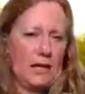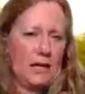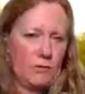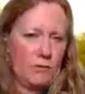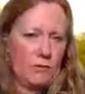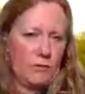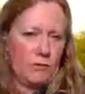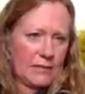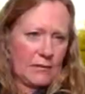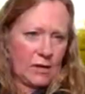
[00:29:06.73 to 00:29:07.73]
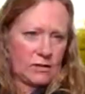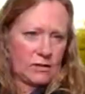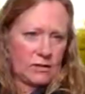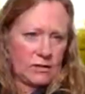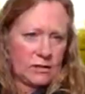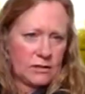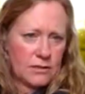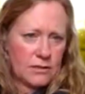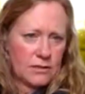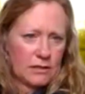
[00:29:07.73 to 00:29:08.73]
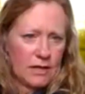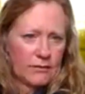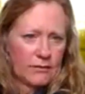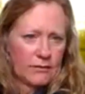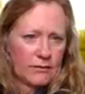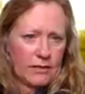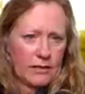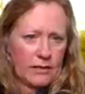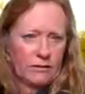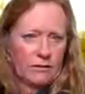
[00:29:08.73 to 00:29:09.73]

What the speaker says: And we're looking at the Canadian part. So let's just take a line right here.